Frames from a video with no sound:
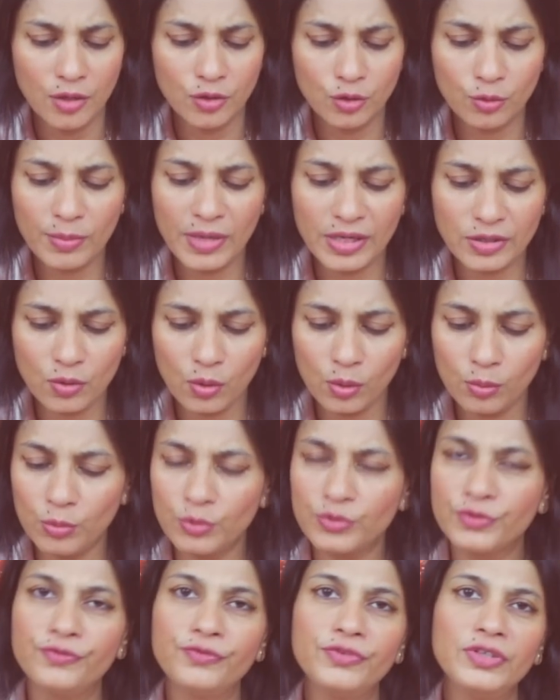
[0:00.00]
You might
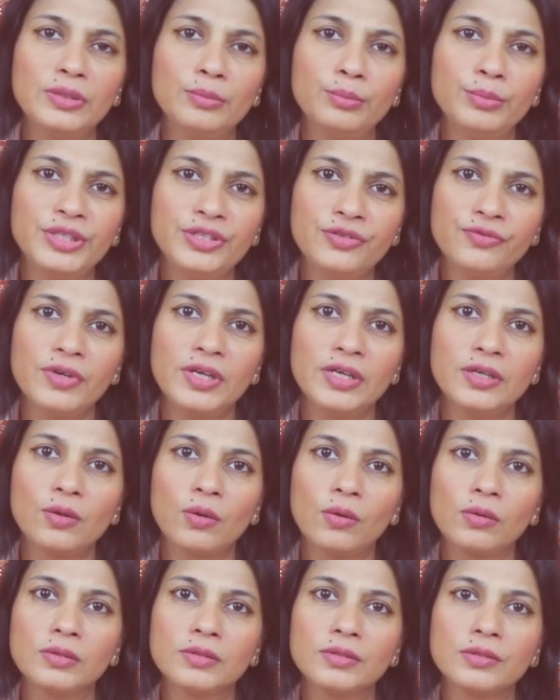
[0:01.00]
almost feel betrayed
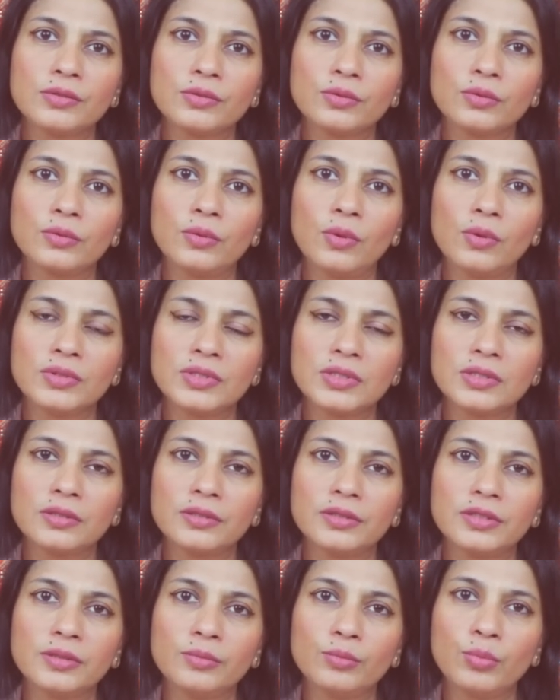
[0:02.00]
also on
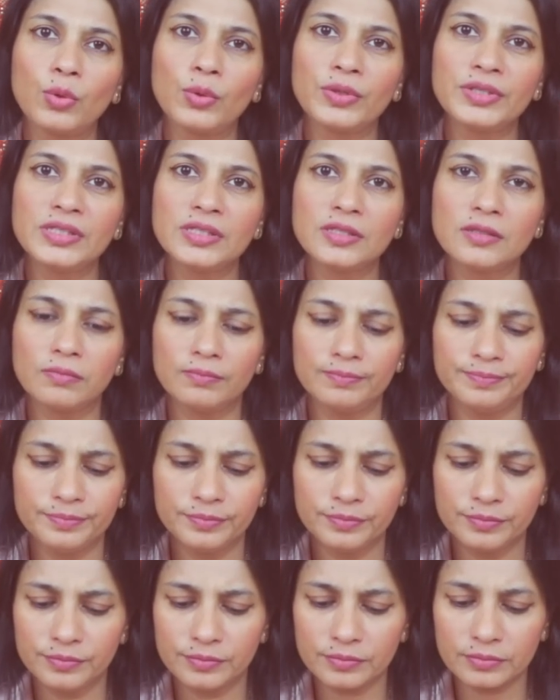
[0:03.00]
certain points,
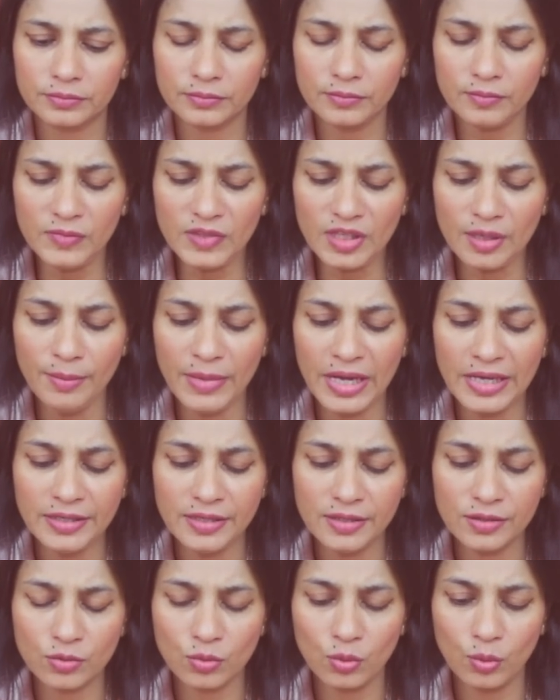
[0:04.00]
my
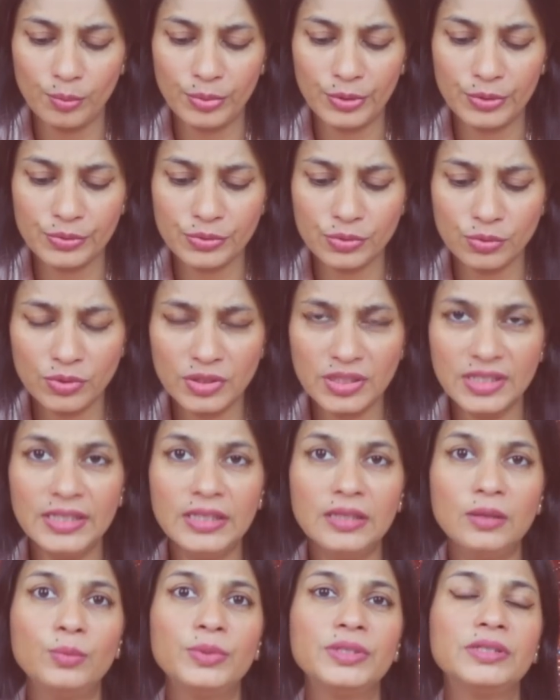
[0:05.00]
dear Scorpio. So
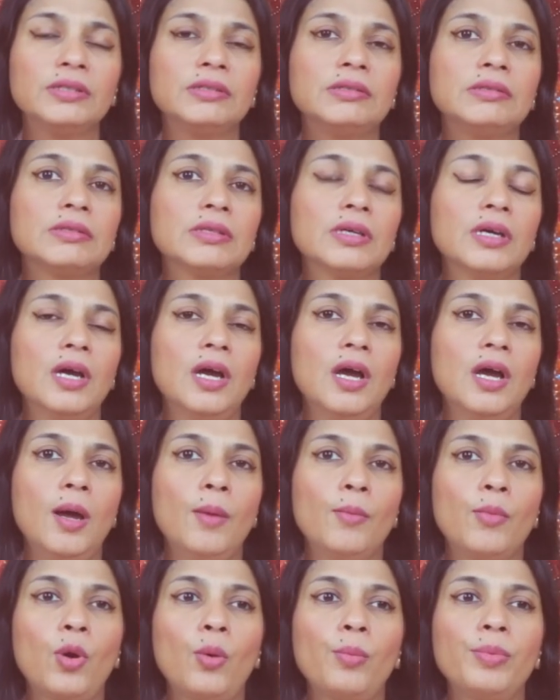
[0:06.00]
deal with it
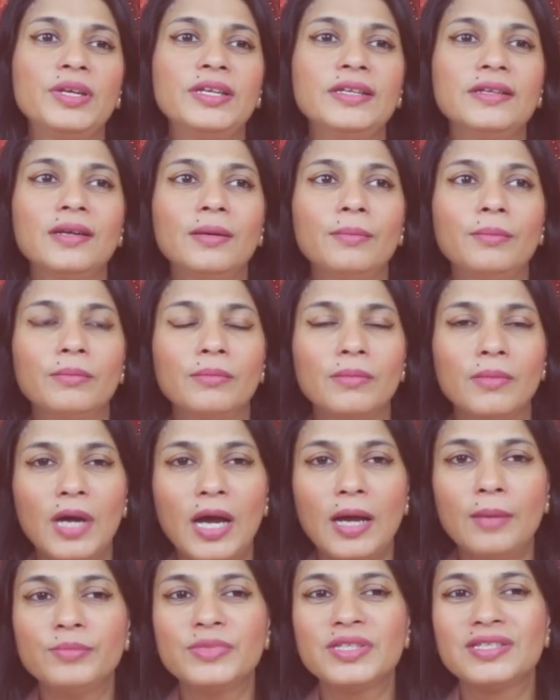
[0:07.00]
properly. And
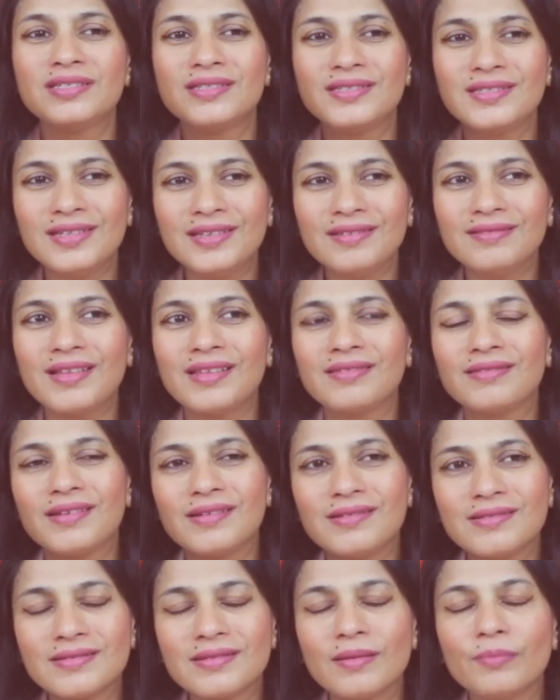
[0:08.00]
I'm seeing that
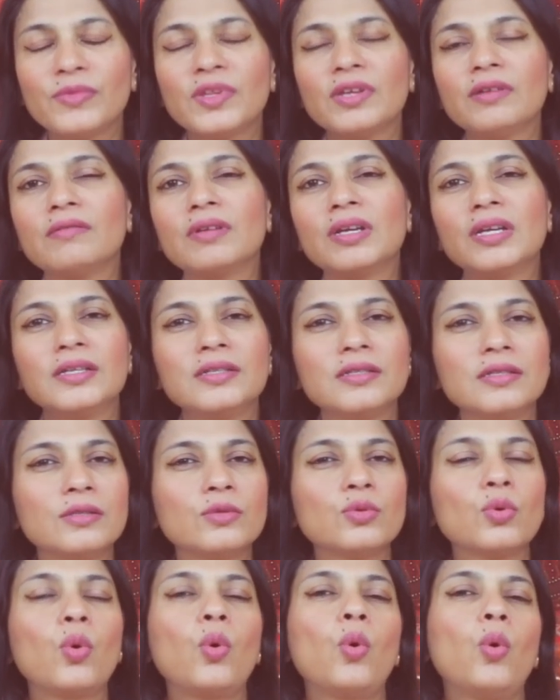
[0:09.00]
there is something
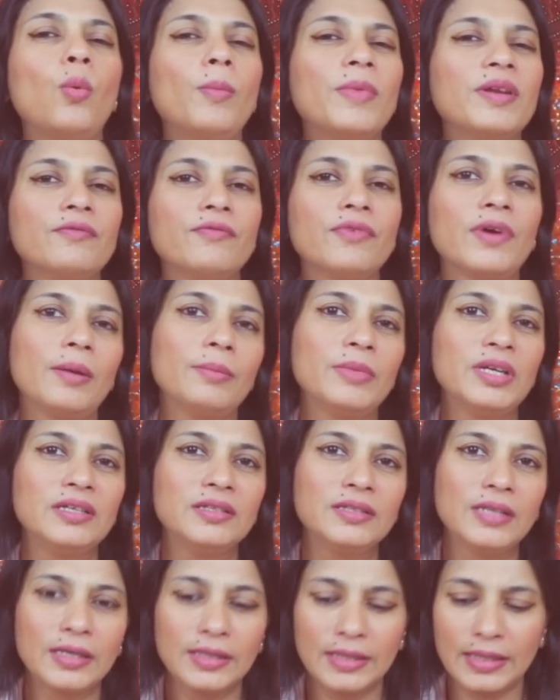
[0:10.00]
related to home and
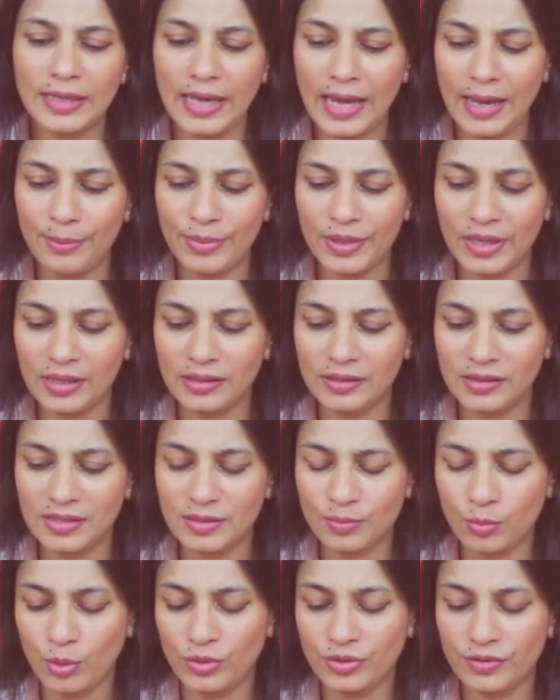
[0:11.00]
family that can happen at
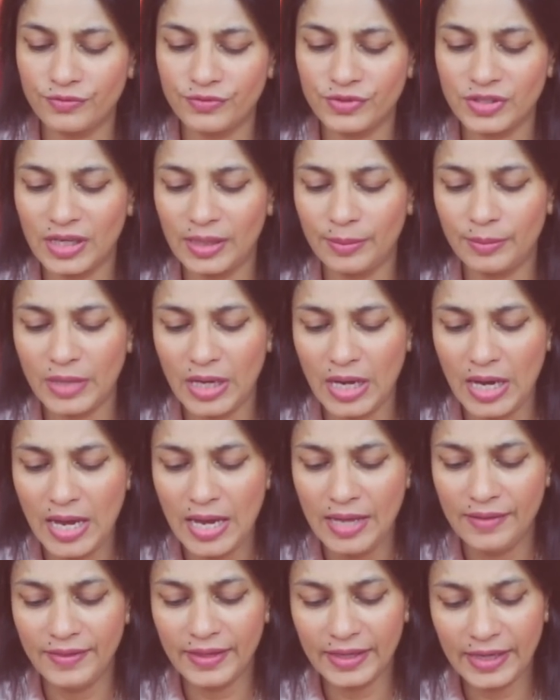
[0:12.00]
this point of time.
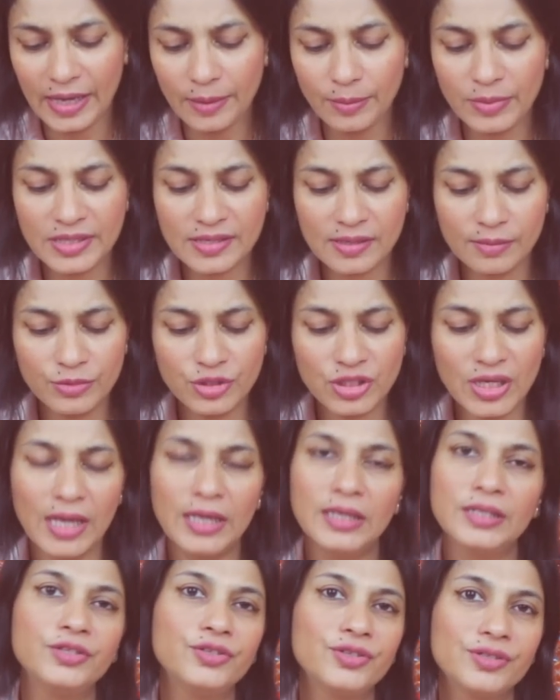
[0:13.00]
There can be some
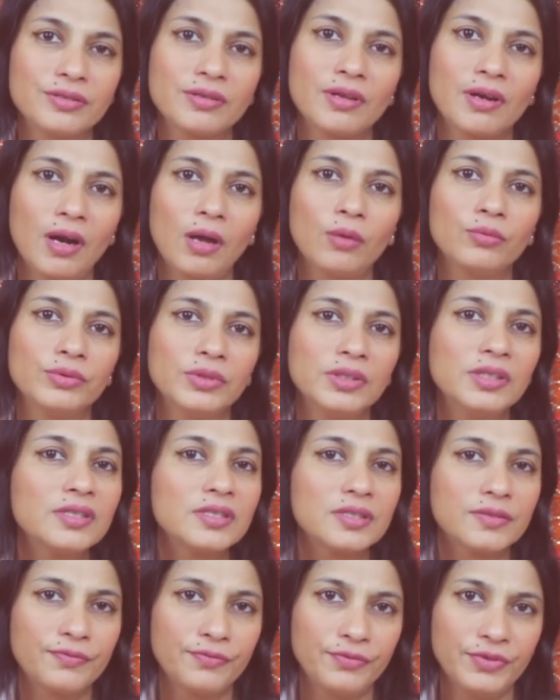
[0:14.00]
challenges around
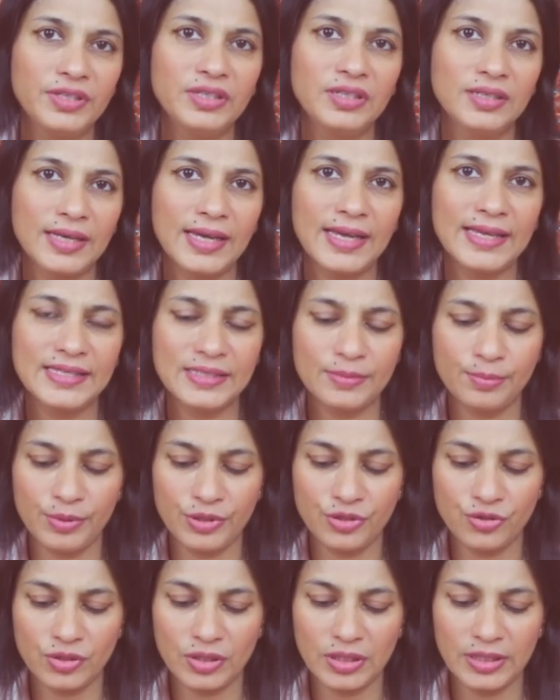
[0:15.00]
this field,
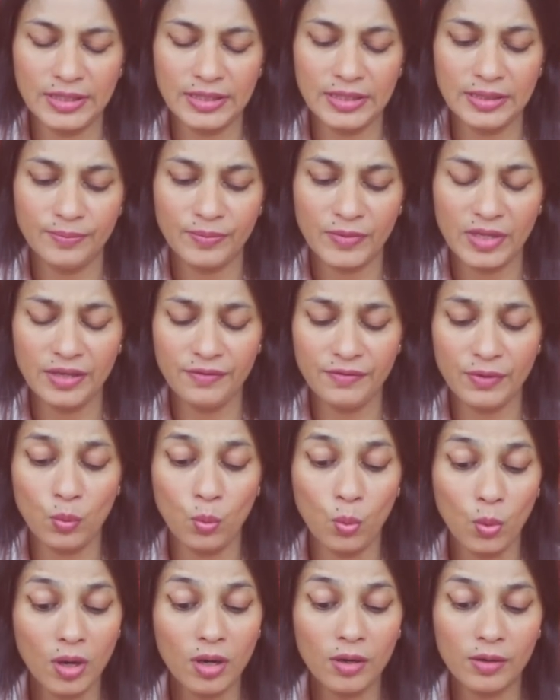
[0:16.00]
especially
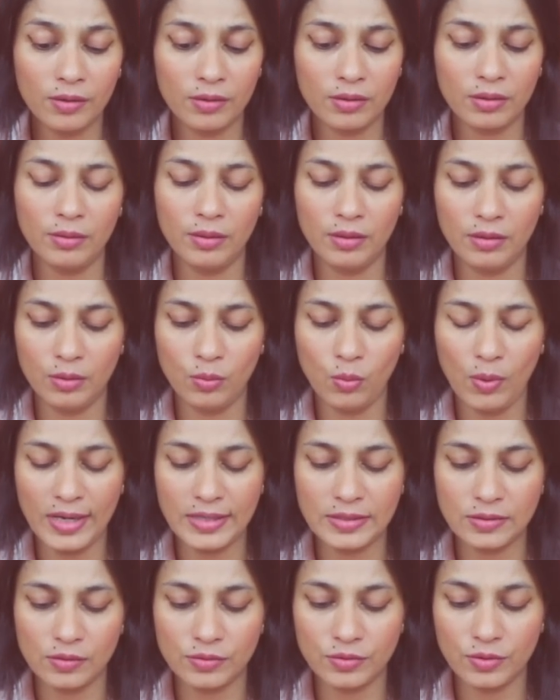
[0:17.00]
even
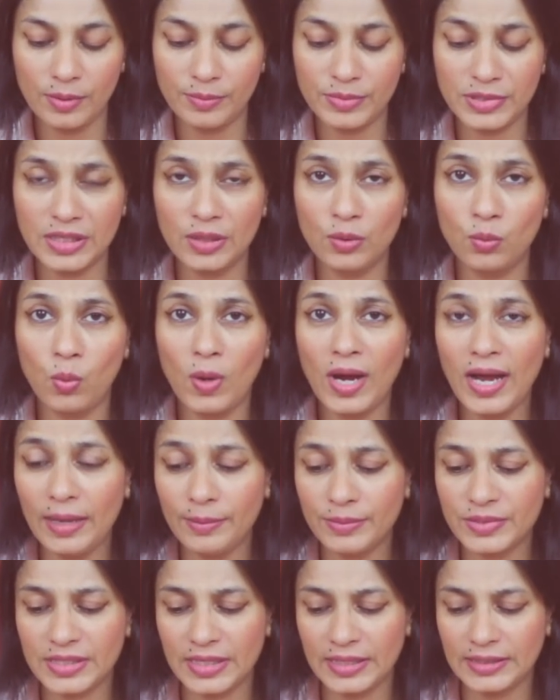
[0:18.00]
work-wise also. I'm seeing why
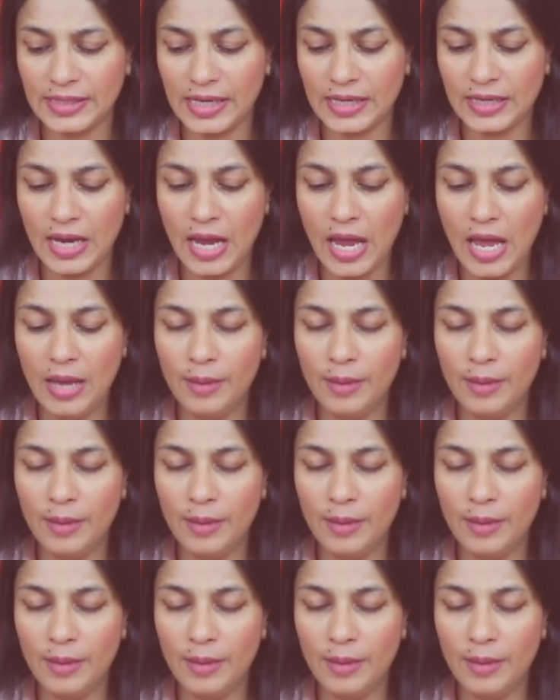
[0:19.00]
I'm saying that.